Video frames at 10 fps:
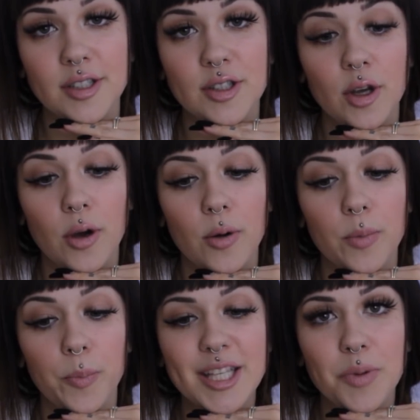
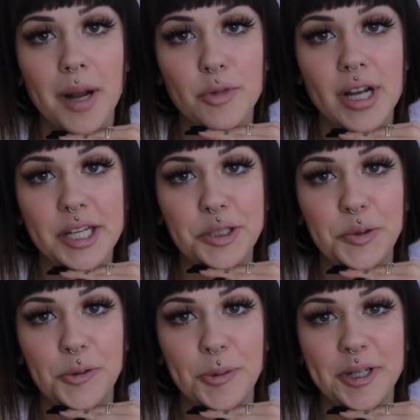So that's what I'm trying to do
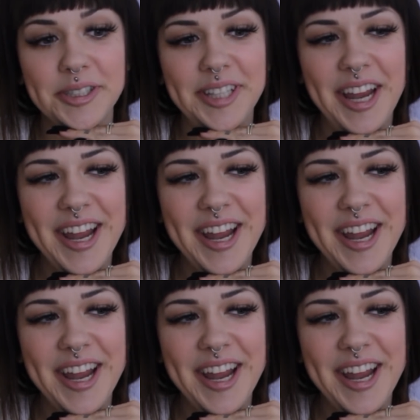in the world.